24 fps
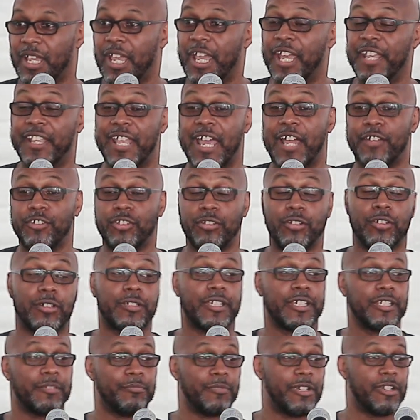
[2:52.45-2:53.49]
And now you
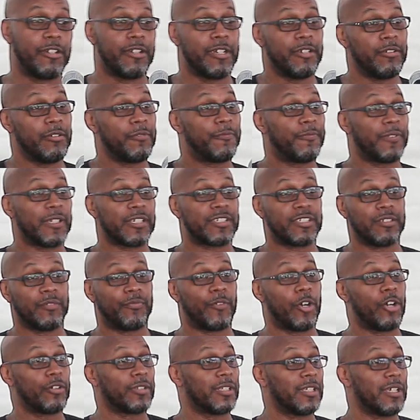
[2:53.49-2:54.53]
look in the mirror and reflection
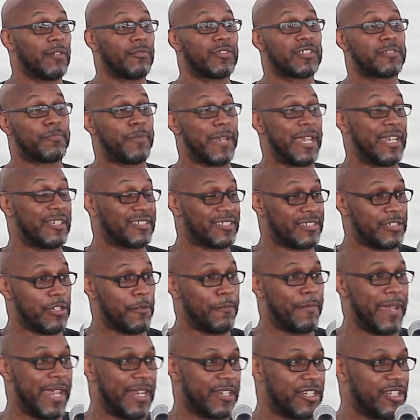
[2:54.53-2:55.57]
of all the lovers passed
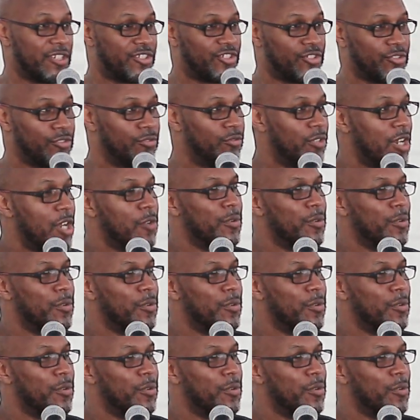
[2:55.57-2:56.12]
their back at you